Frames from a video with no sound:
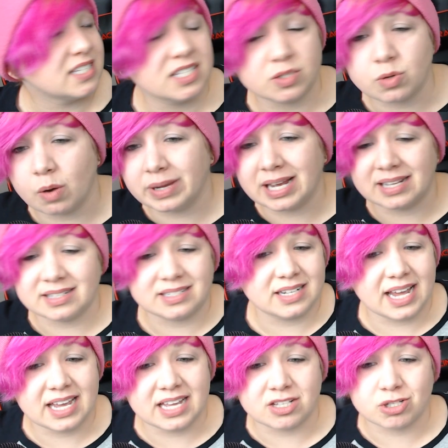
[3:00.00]
is what we got
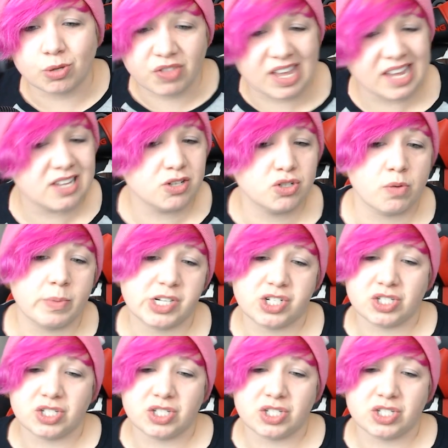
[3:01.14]
today, and so thank you so much.